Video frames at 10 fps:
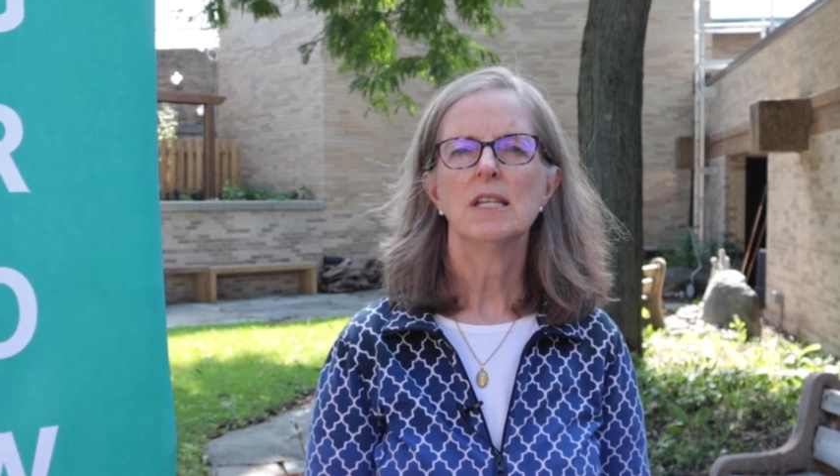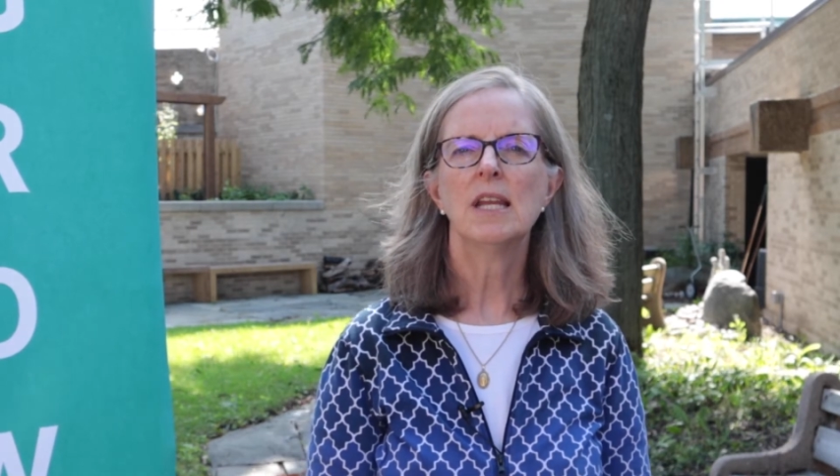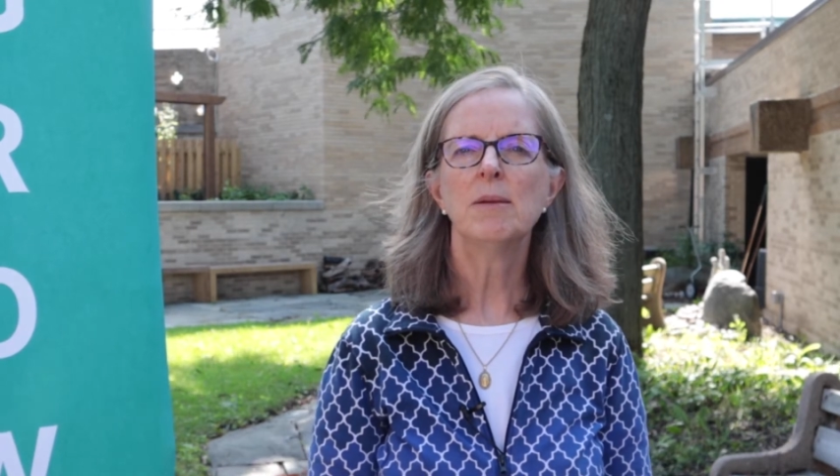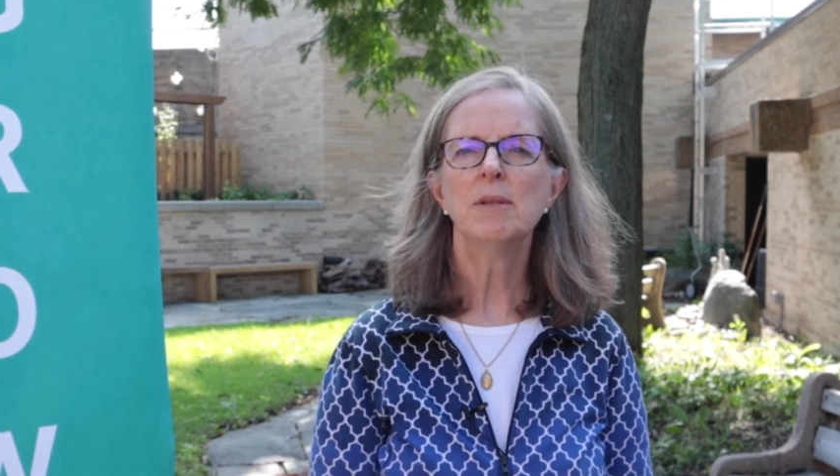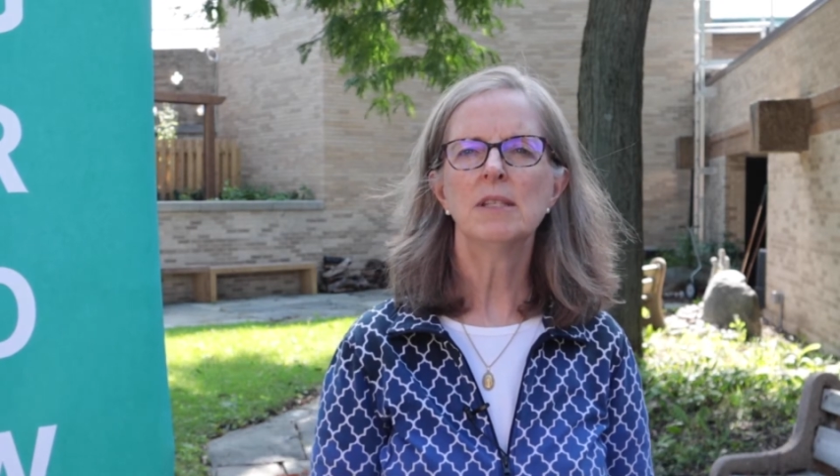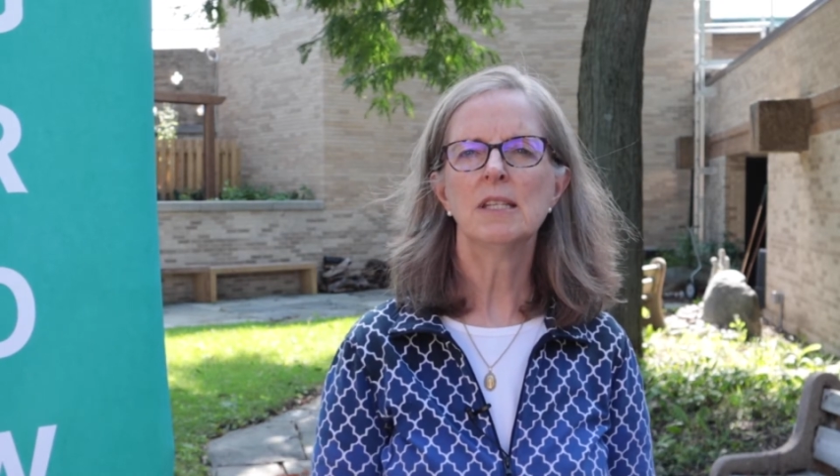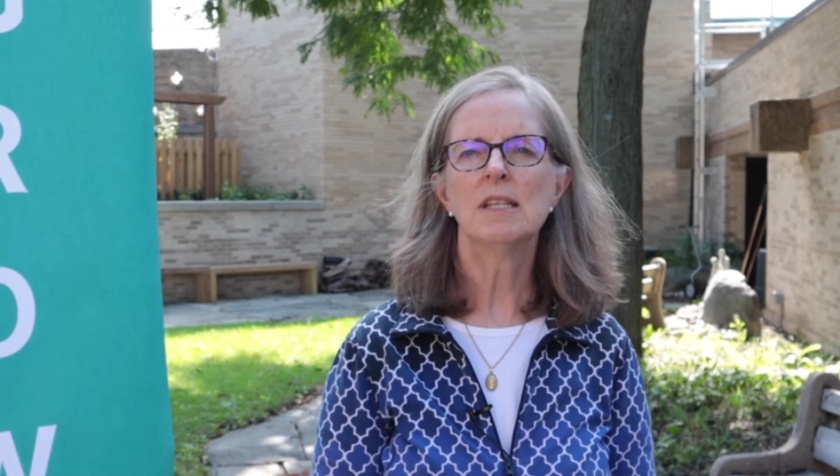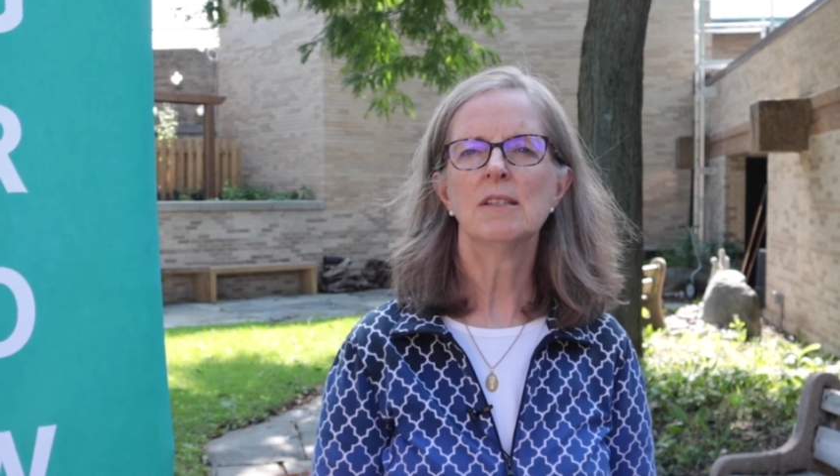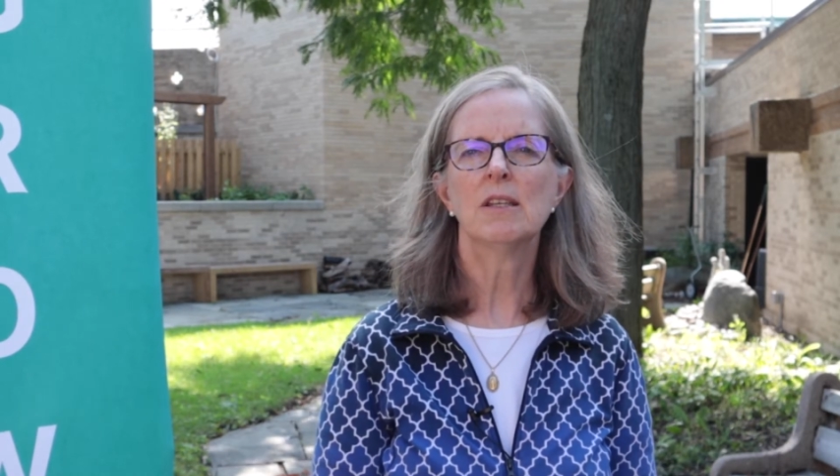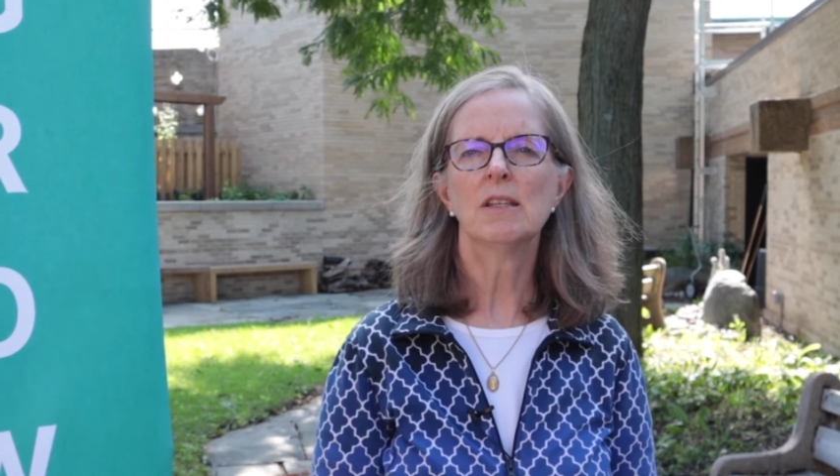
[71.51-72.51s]
Naaman
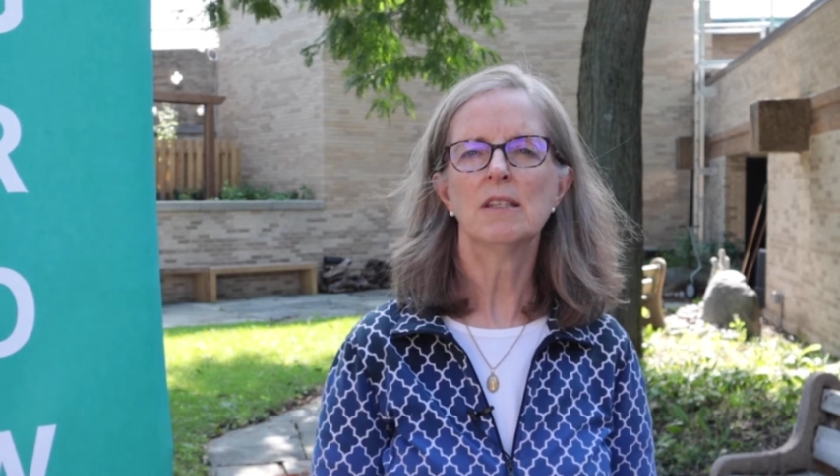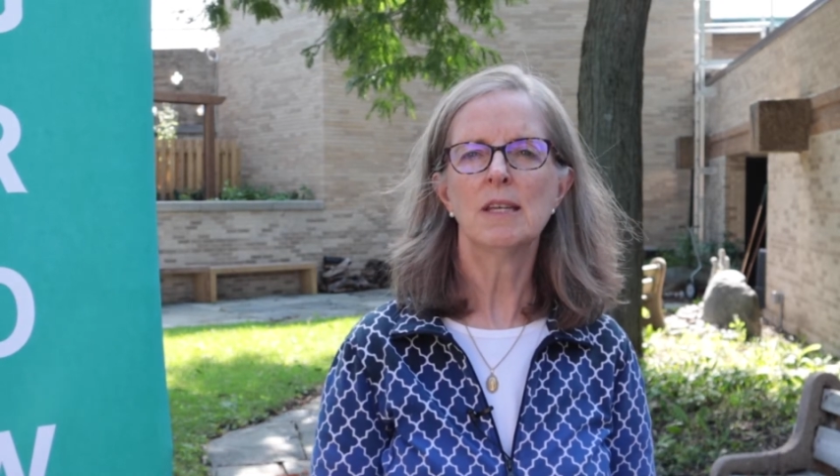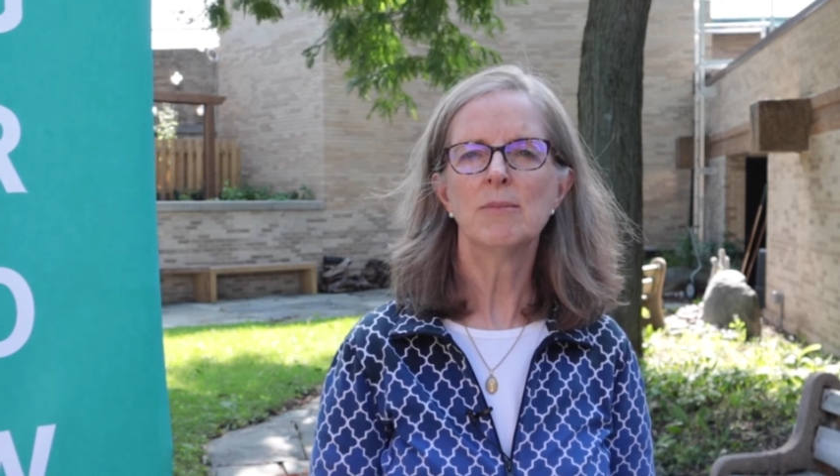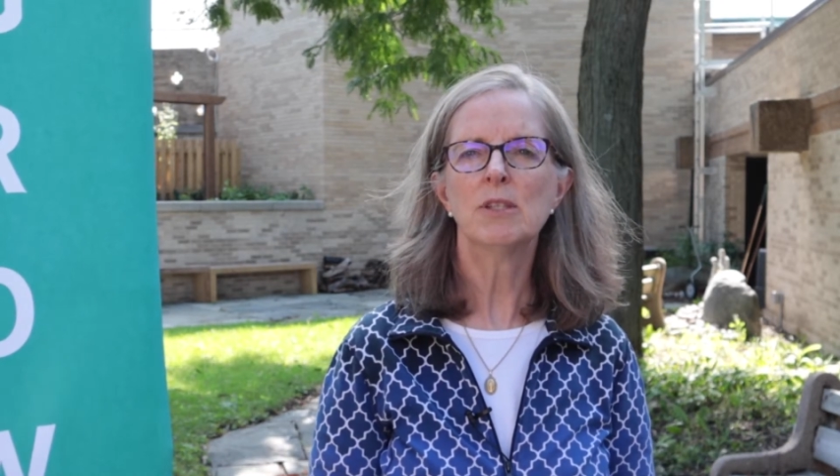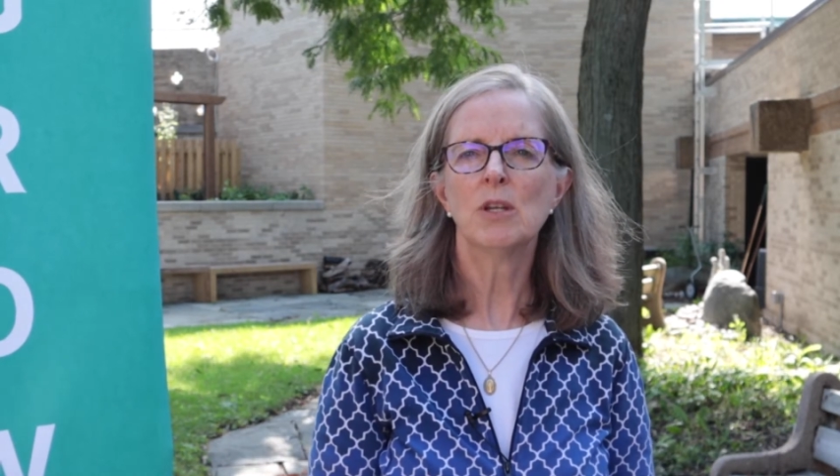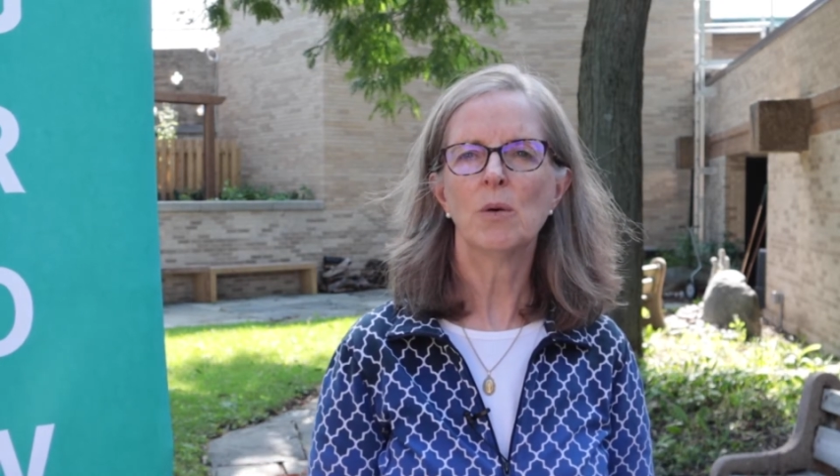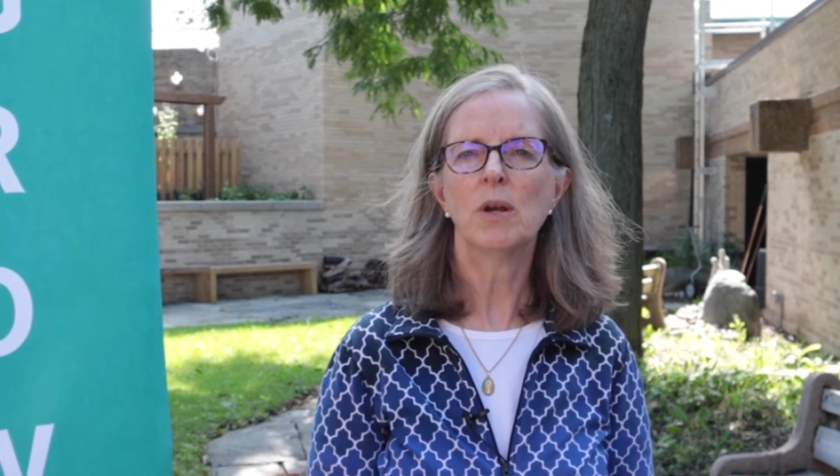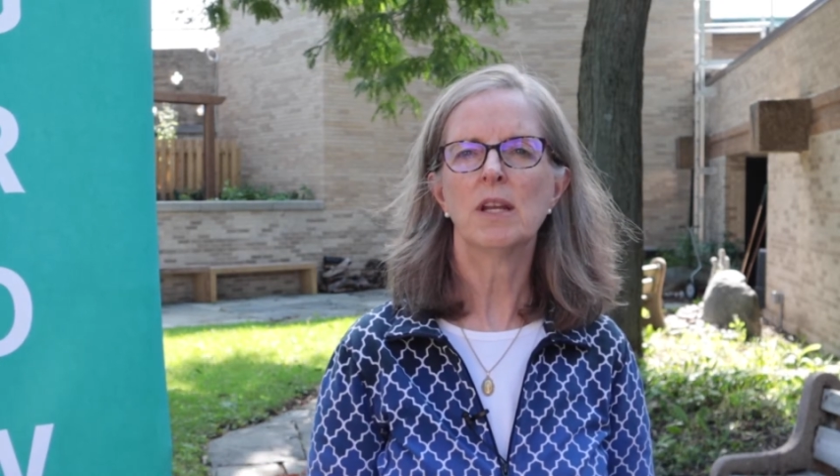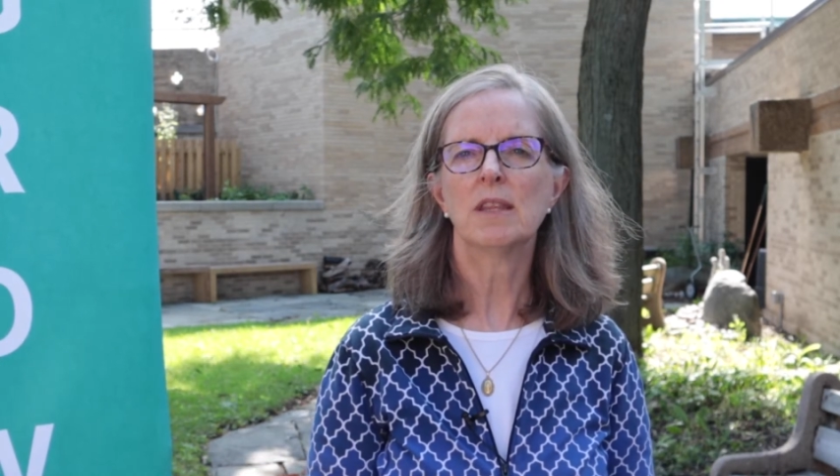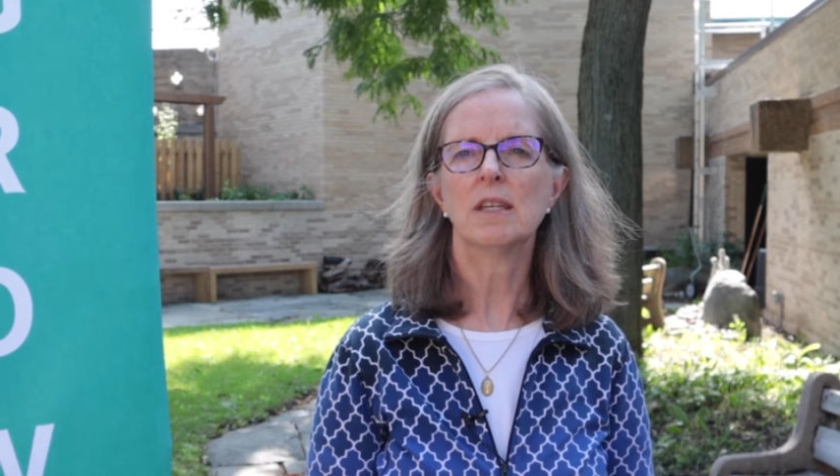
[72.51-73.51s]
sees, seems
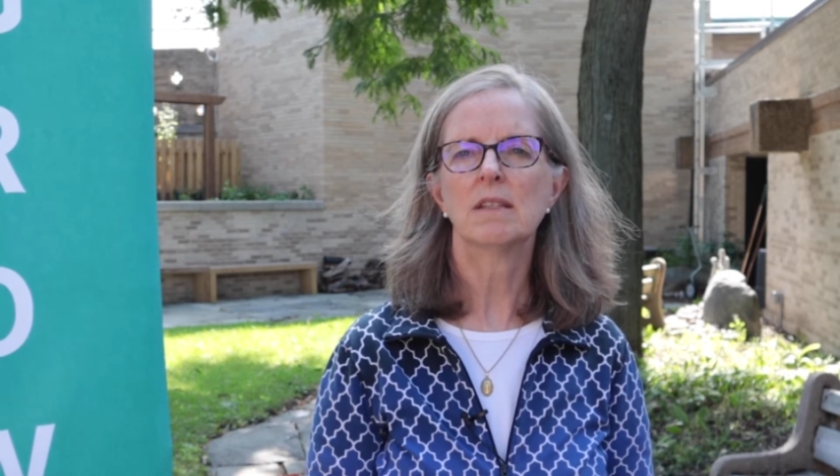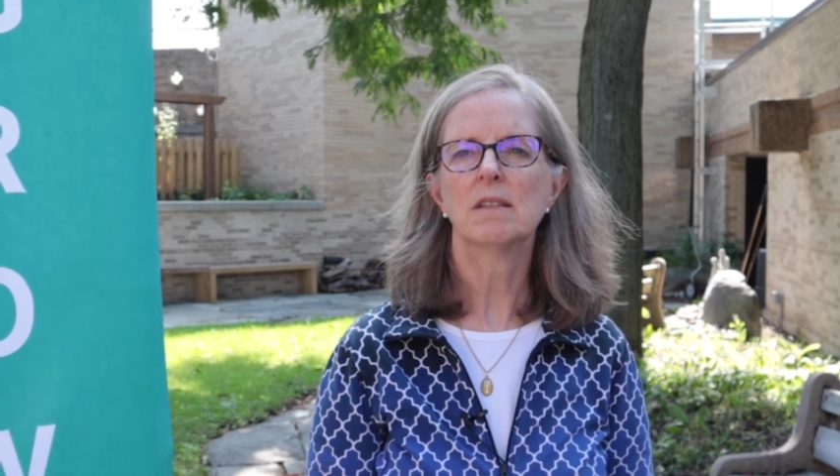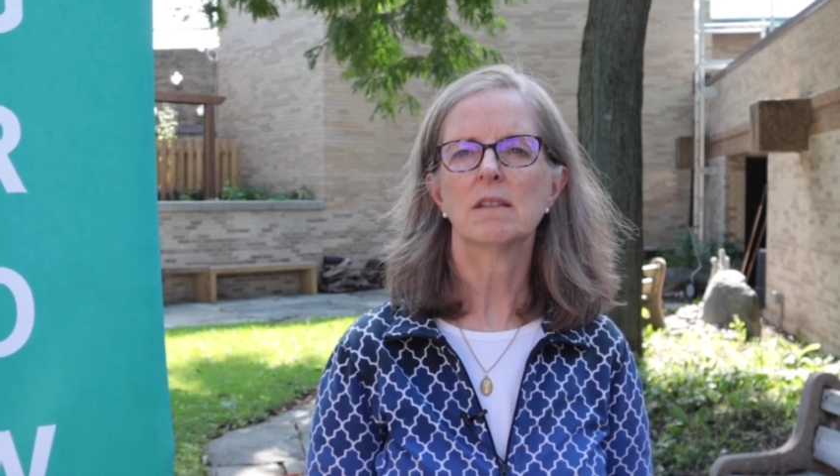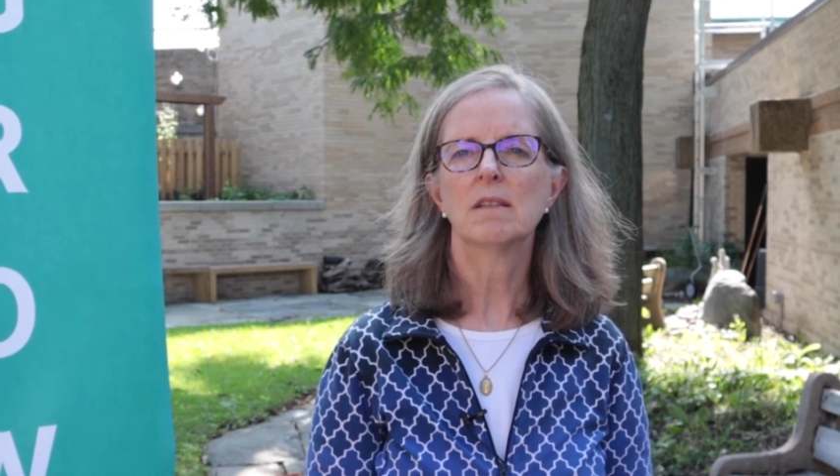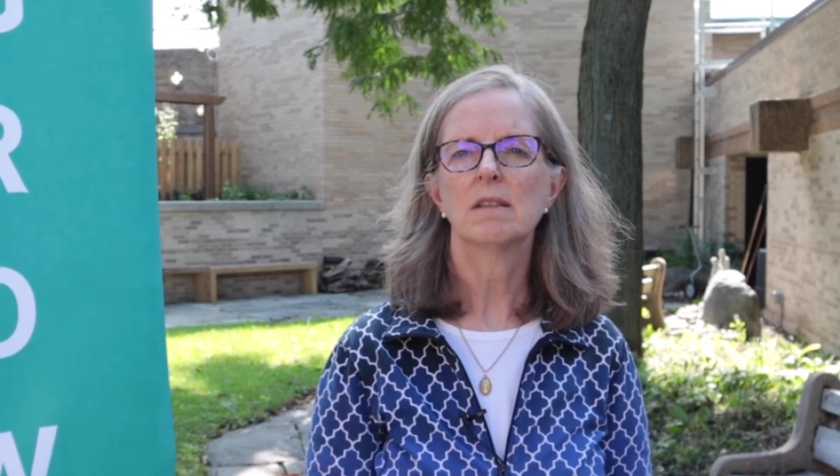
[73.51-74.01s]
annoyed at this,